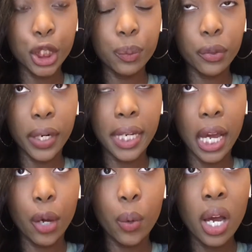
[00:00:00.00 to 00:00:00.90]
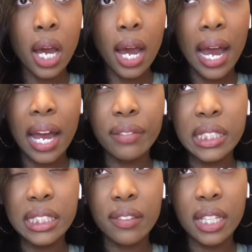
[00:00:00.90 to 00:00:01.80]
but right now I have a
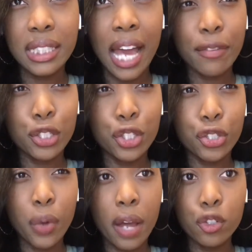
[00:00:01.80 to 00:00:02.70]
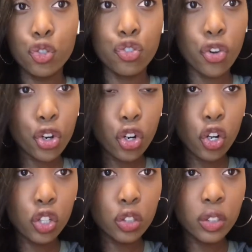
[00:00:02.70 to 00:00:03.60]
list of things I have to do. I have to do
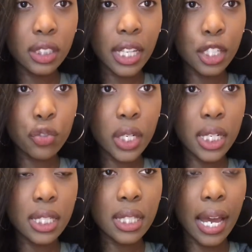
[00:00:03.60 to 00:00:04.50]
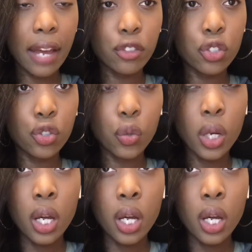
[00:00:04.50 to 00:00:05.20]
journals, entries, I have to,